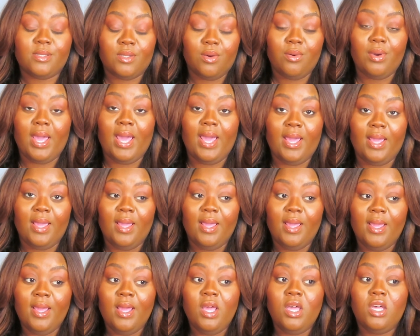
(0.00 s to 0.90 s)
Okay,
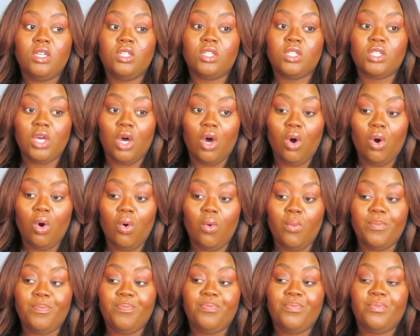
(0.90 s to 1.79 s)

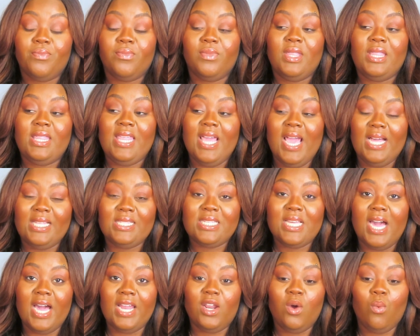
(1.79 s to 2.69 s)
so that's
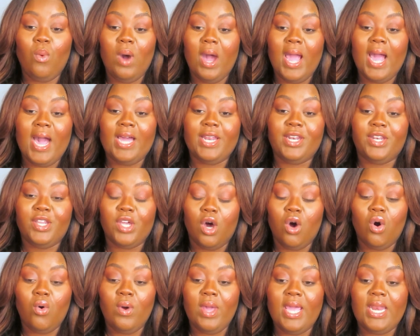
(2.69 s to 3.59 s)
kind of why I don't.